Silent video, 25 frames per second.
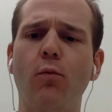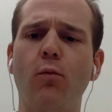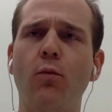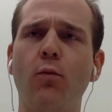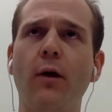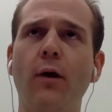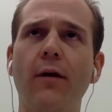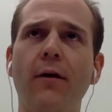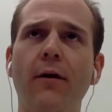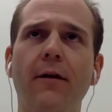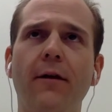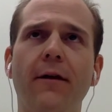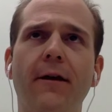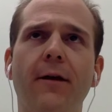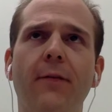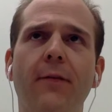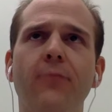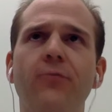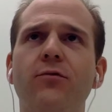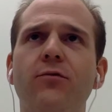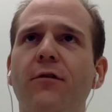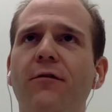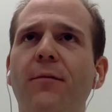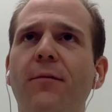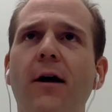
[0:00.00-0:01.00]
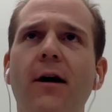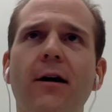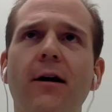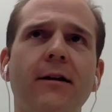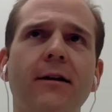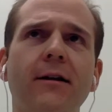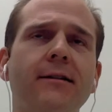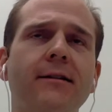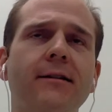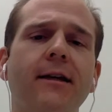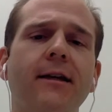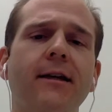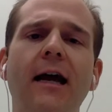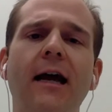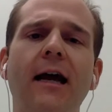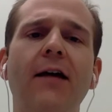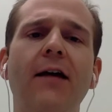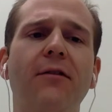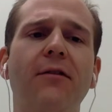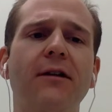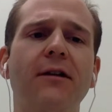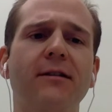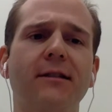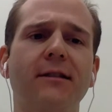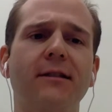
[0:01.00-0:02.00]
rather than a sort of policy and
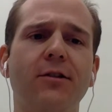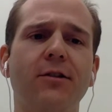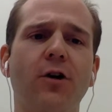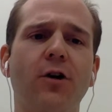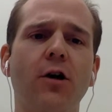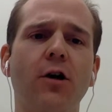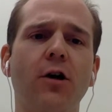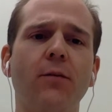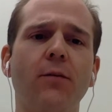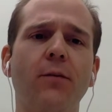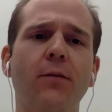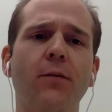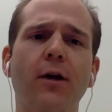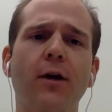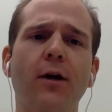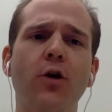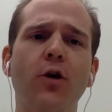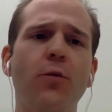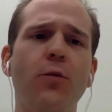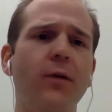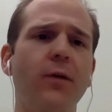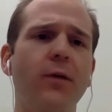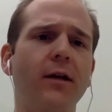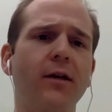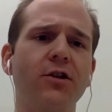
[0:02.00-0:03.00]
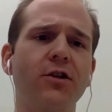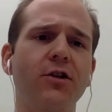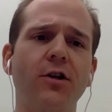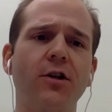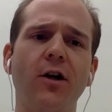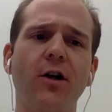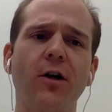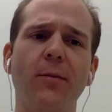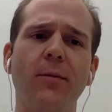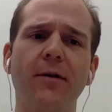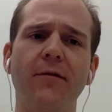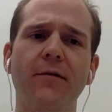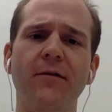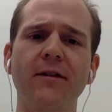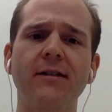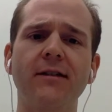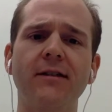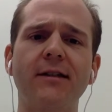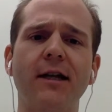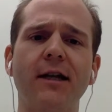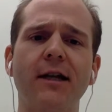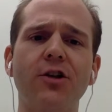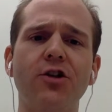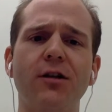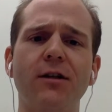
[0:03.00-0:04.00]
advocacy talk, but I hope we can generate a bit of
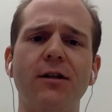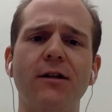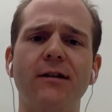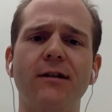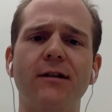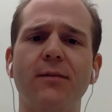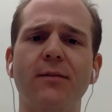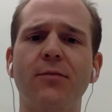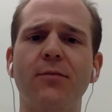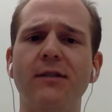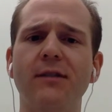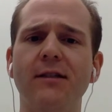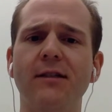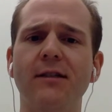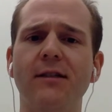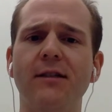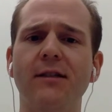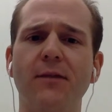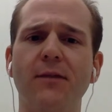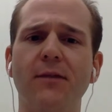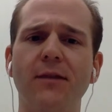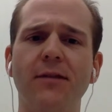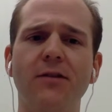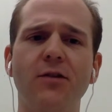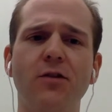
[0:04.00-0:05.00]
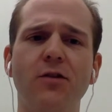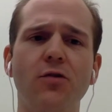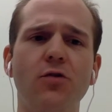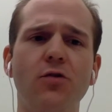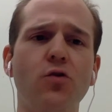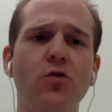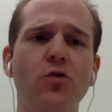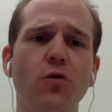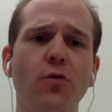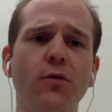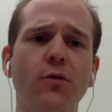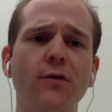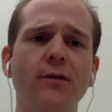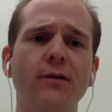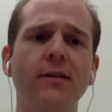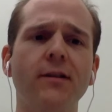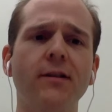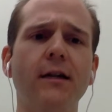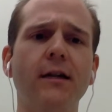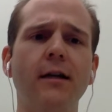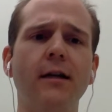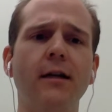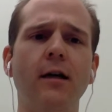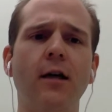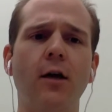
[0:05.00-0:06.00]
discussion as I present some of these new tools
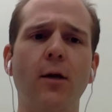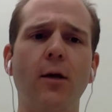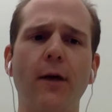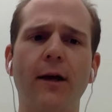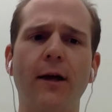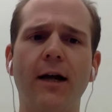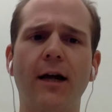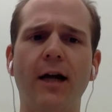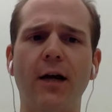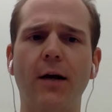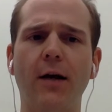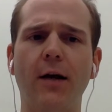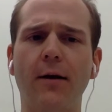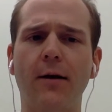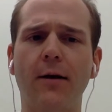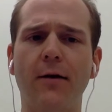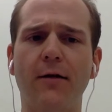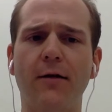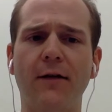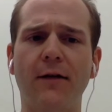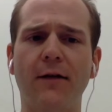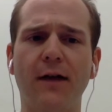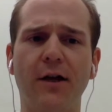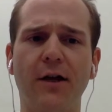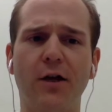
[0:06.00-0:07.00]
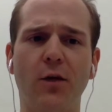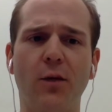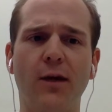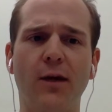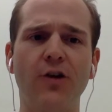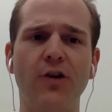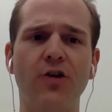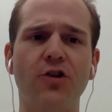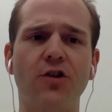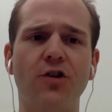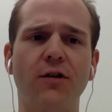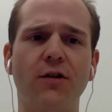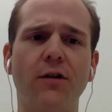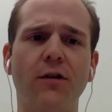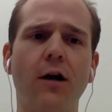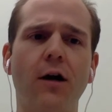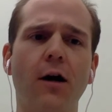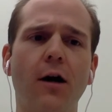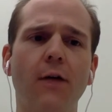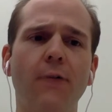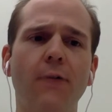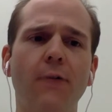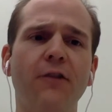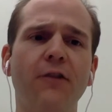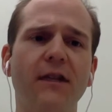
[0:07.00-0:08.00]
around economic evaluation
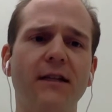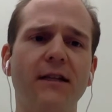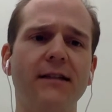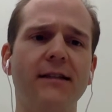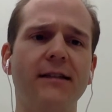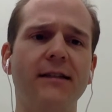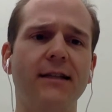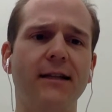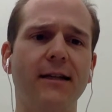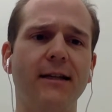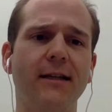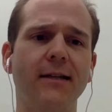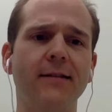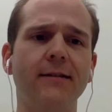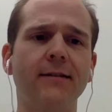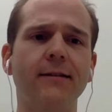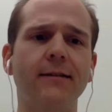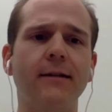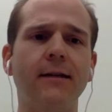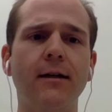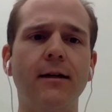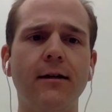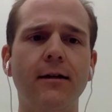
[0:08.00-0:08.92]
for NCDs.